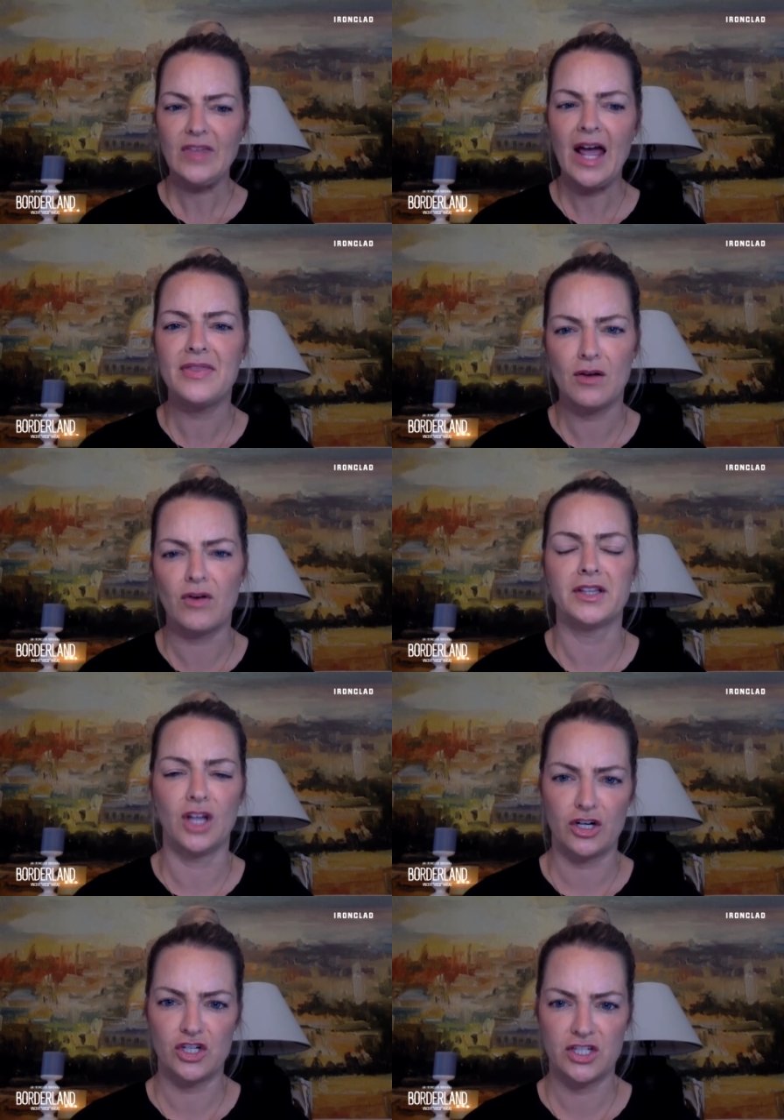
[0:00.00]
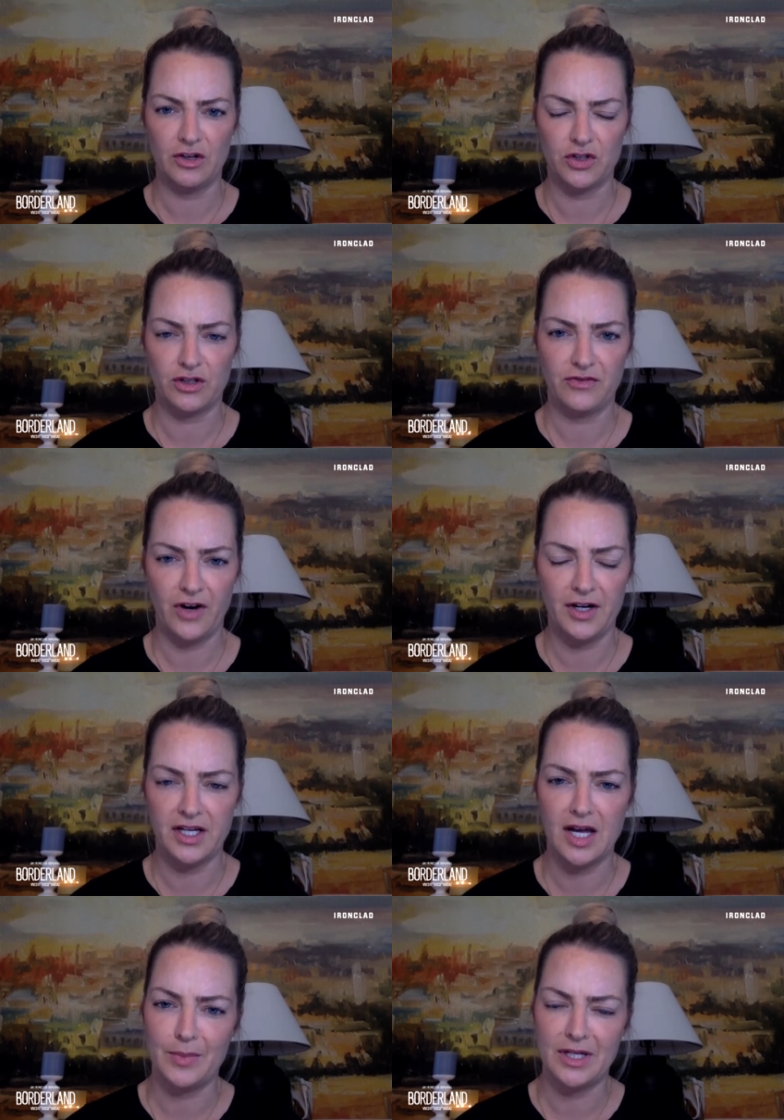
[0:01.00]
And they run large shelters for
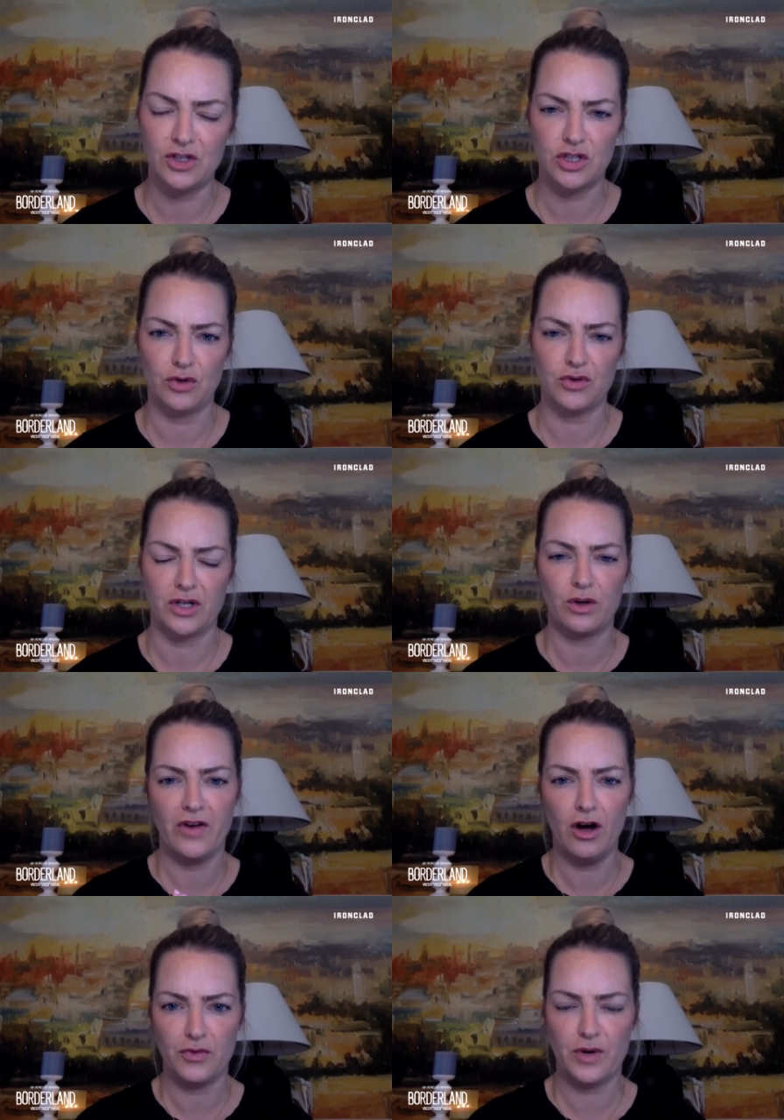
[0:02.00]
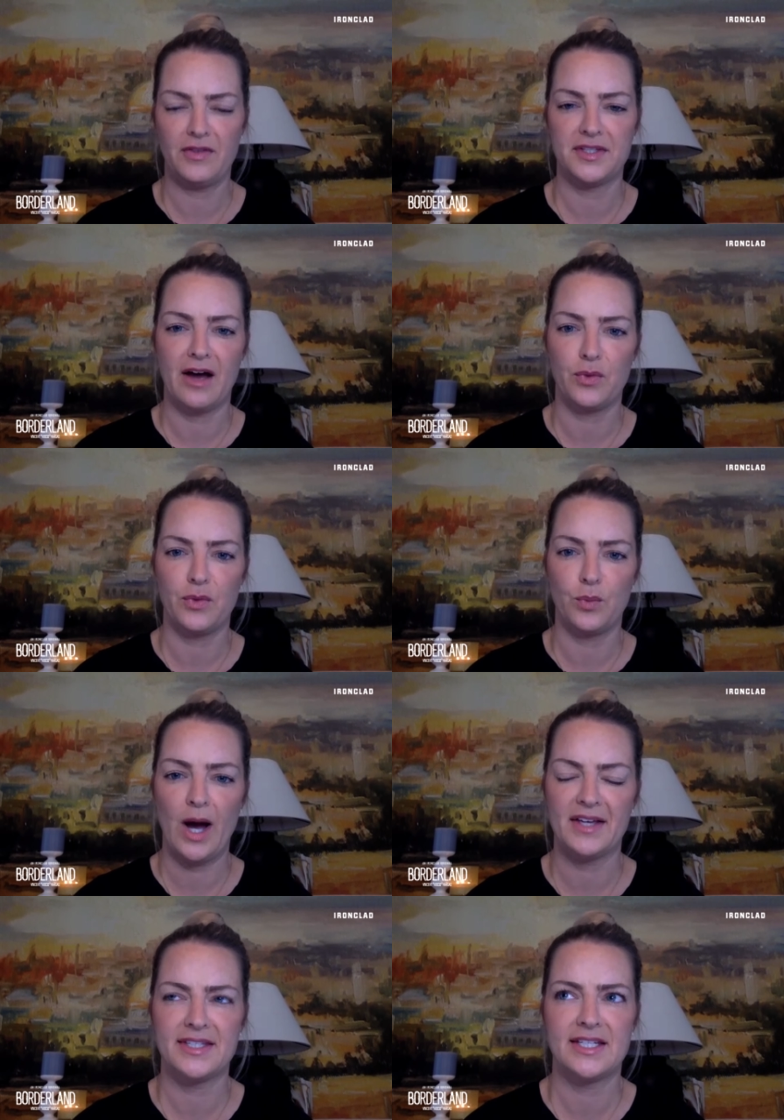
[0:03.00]
unaccompanied children sort of all throughout the Southwest.